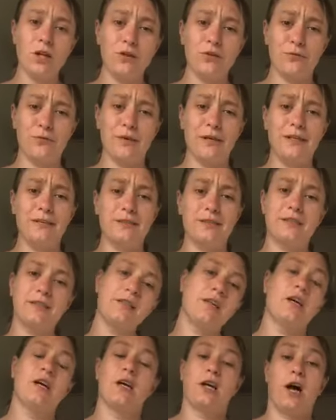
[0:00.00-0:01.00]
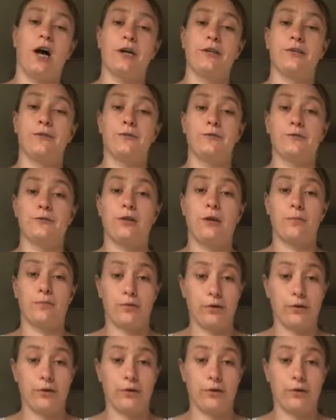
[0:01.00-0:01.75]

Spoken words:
The reason I use